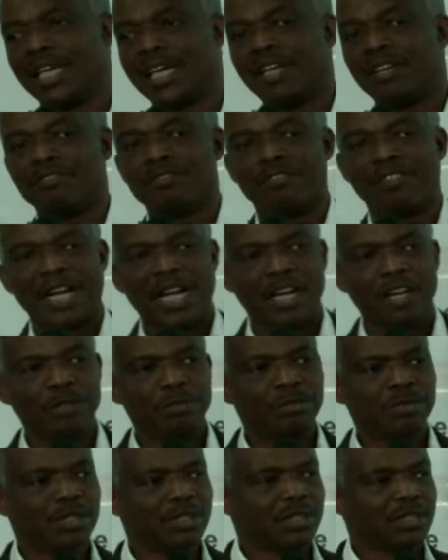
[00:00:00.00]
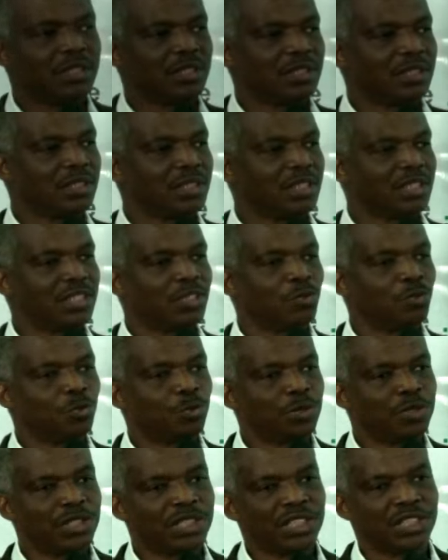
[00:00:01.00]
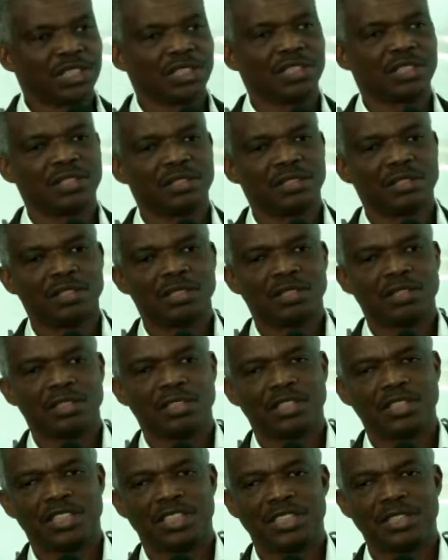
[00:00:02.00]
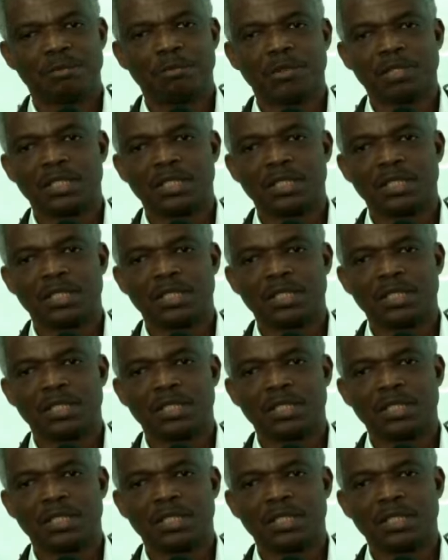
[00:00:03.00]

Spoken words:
environment in which she